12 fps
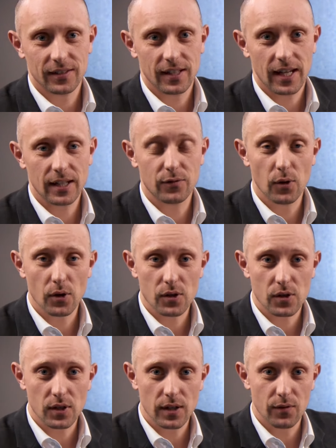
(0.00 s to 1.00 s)
At
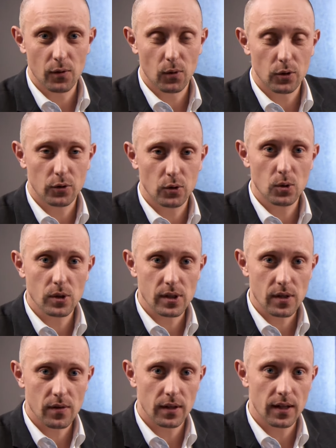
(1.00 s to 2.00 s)
first, if you want to
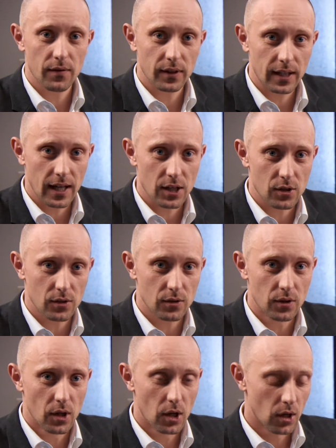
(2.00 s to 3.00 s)
use the
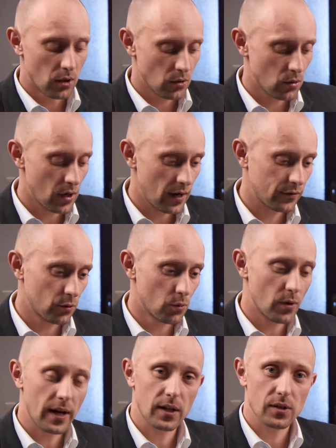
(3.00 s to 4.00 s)
navigation, you have to
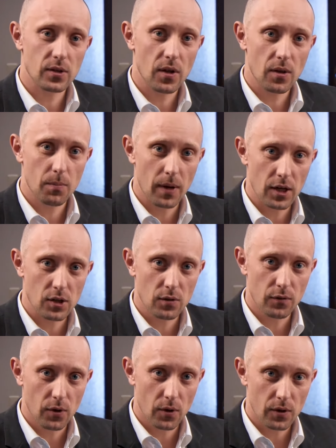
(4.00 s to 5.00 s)
register the
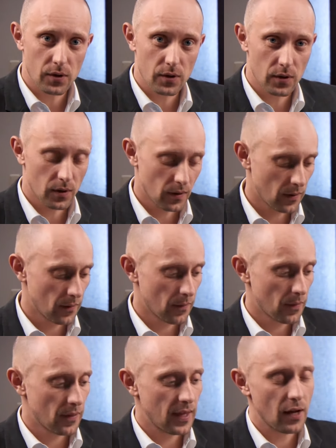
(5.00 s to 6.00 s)
patient first.
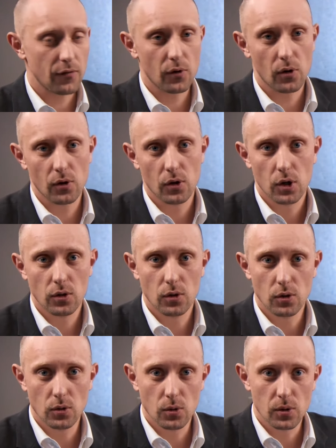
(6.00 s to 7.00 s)
Therefore,
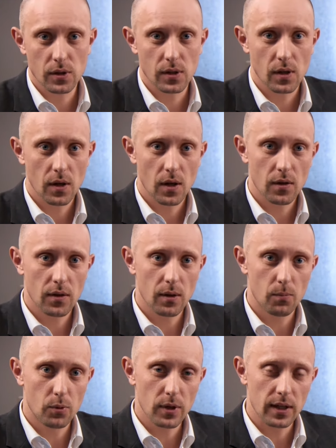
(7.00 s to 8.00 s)
you use the
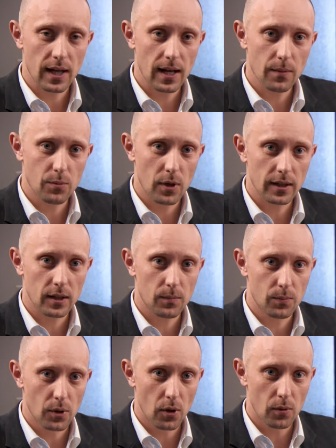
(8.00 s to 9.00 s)

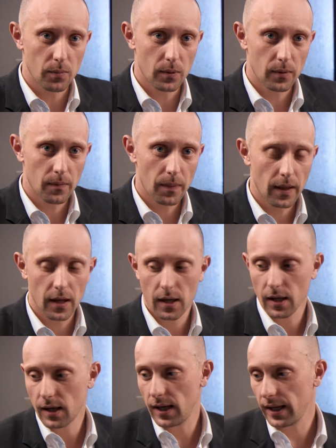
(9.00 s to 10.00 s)
pre-calibrated probe.
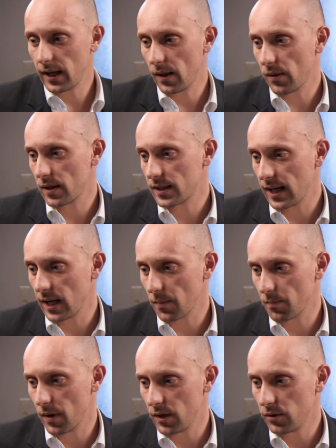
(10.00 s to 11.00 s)
Click in the
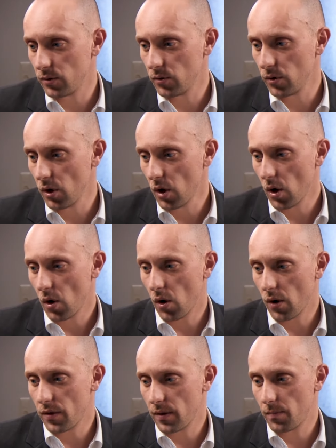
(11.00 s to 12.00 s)
Setup menu
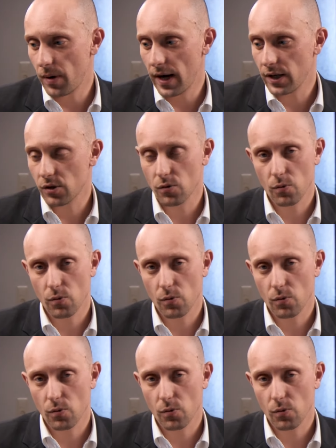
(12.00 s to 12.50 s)
on the Patient